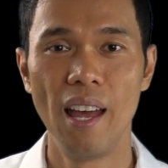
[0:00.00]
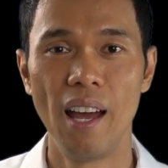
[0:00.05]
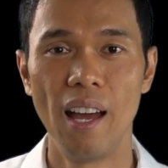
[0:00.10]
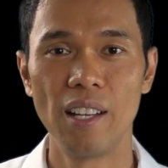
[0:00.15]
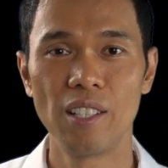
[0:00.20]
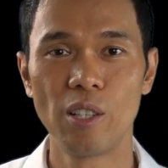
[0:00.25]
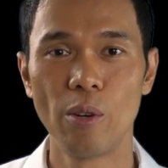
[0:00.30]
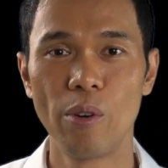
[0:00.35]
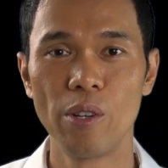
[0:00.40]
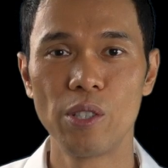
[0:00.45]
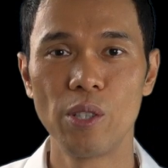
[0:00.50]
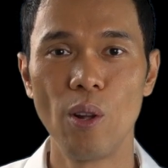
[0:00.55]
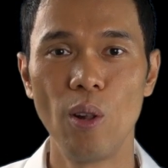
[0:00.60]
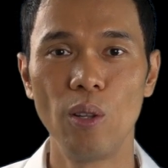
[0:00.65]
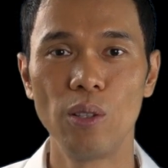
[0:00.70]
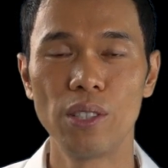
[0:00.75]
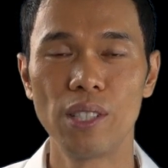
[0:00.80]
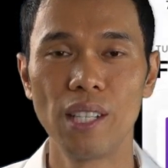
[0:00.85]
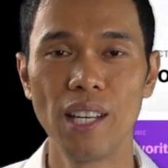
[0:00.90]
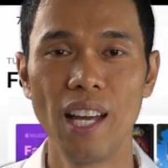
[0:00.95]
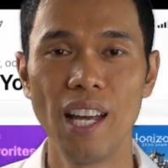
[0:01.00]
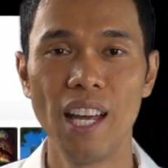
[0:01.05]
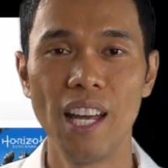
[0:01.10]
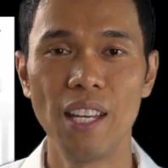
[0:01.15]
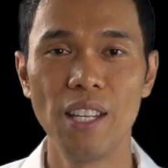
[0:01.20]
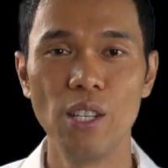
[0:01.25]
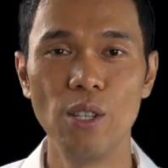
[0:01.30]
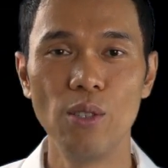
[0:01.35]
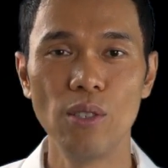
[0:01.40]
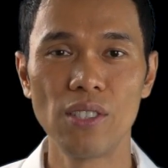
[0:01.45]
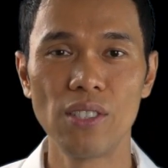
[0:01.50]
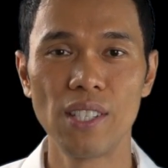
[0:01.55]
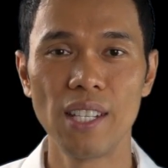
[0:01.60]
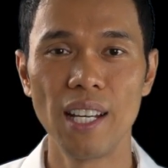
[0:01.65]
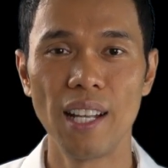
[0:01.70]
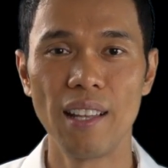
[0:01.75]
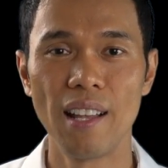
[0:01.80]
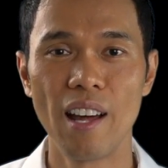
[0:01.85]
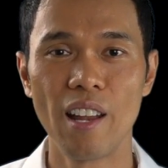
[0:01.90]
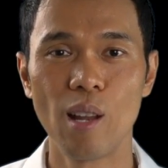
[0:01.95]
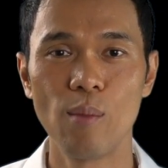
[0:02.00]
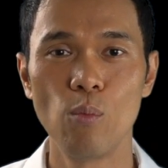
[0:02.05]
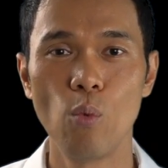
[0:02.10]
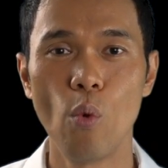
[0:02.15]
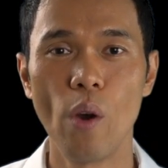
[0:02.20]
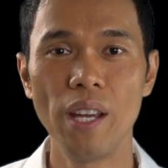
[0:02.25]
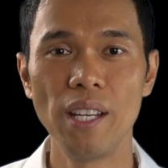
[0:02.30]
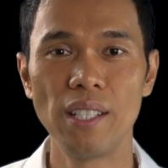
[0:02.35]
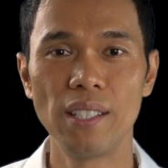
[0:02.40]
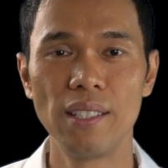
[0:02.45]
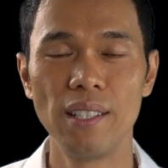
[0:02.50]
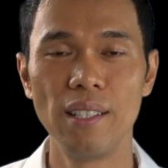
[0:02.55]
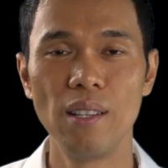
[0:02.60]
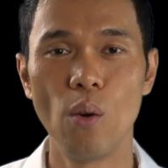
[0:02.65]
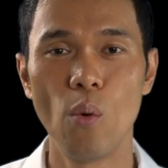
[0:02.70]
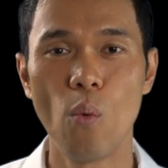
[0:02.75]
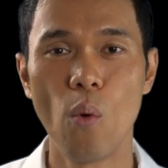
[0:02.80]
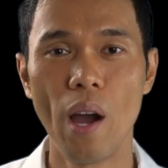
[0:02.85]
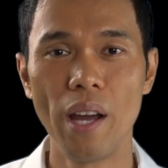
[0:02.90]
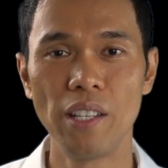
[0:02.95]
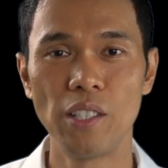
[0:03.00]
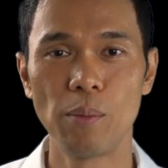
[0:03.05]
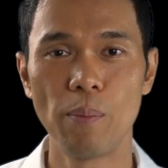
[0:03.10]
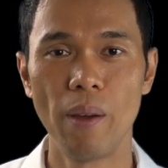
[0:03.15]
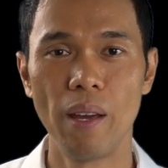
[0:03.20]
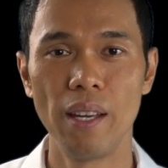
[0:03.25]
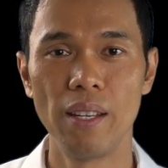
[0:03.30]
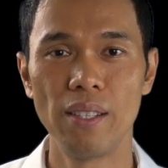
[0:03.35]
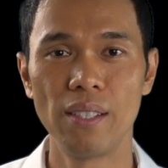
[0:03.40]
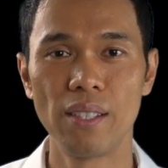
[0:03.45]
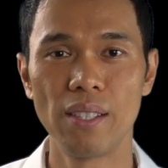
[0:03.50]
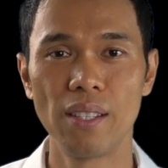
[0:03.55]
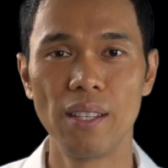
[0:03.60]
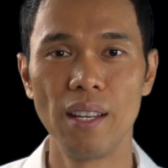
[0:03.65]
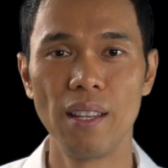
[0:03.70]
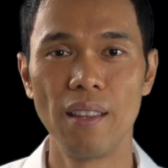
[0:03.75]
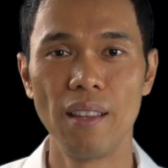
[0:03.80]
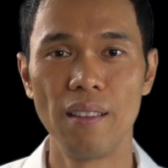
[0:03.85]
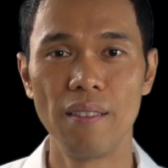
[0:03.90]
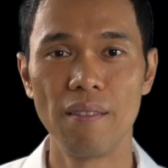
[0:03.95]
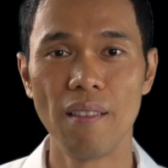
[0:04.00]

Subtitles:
As a result, you'll see a lot of wasted white space that